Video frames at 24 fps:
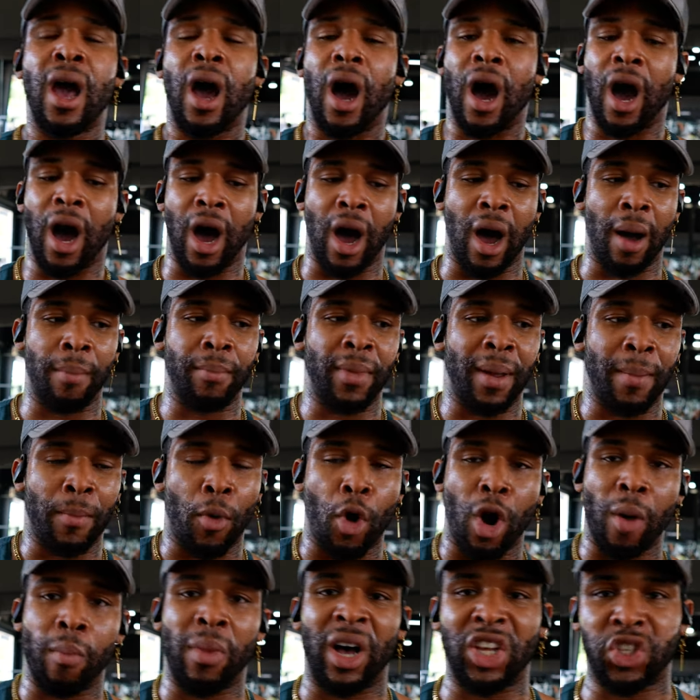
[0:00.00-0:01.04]
um,
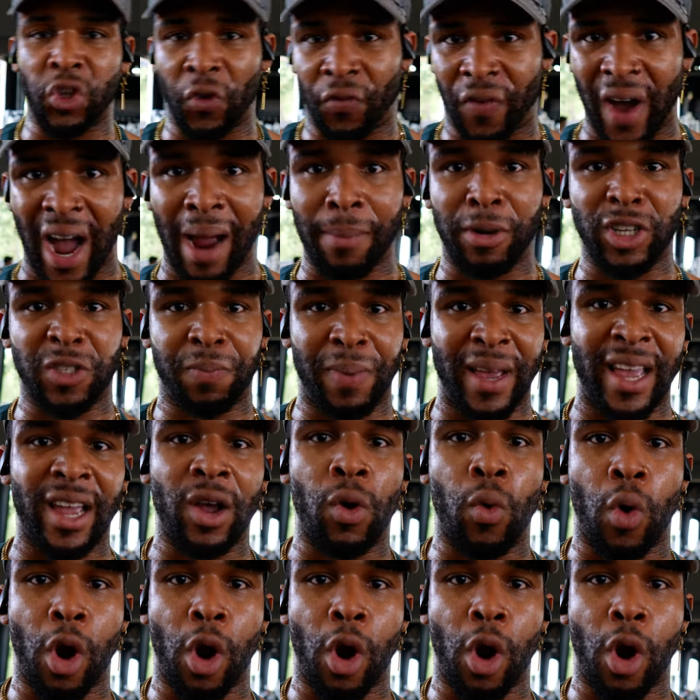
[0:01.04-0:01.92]
more muscle fibers being